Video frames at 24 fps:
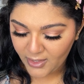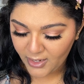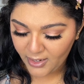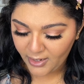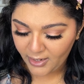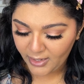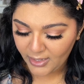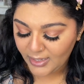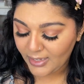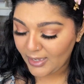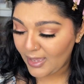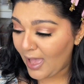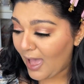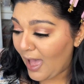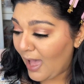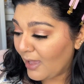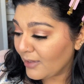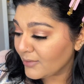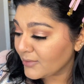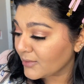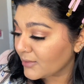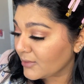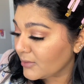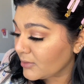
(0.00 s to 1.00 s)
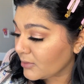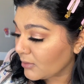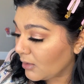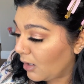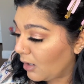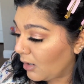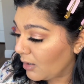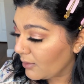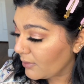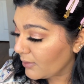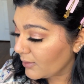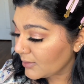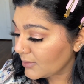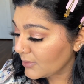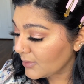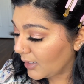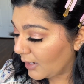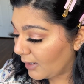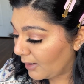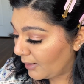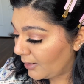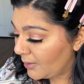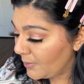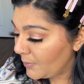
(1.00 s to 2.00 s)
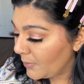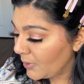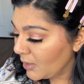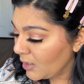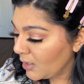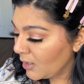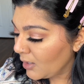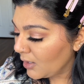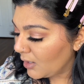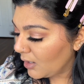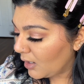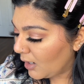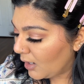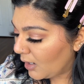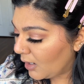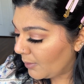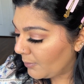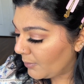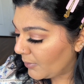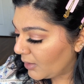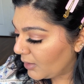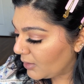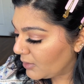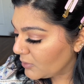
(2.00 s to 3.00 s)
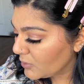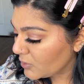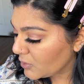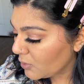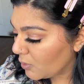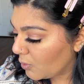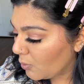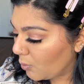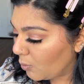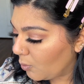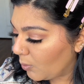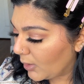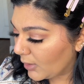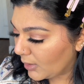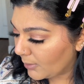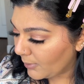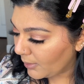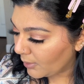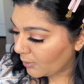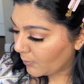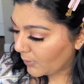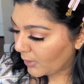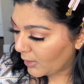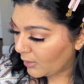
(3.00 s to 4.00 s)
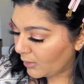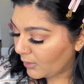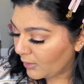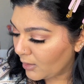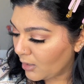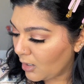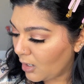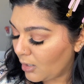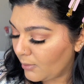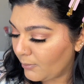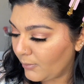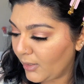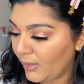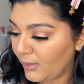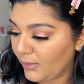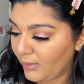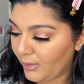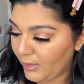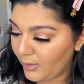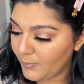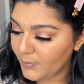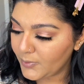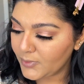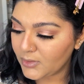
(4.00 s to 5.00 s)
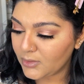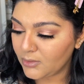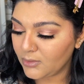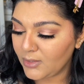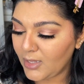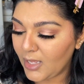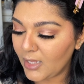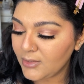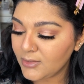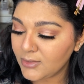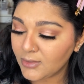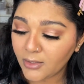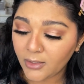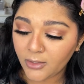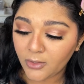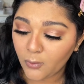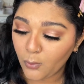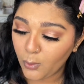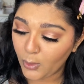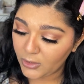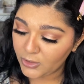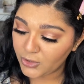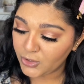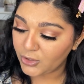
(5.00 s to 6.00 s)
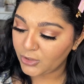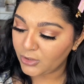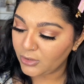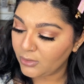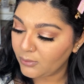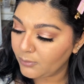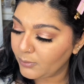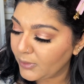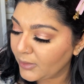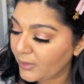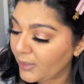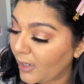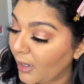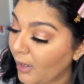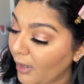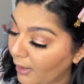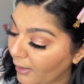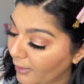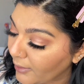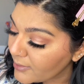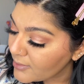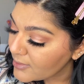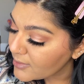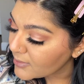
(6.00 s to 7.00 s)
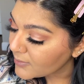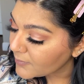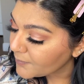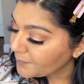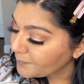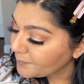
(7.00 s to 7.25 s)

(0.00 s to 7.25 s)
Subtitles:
I get asked all the time, is what am I wearing on my lips? And that's a good question, because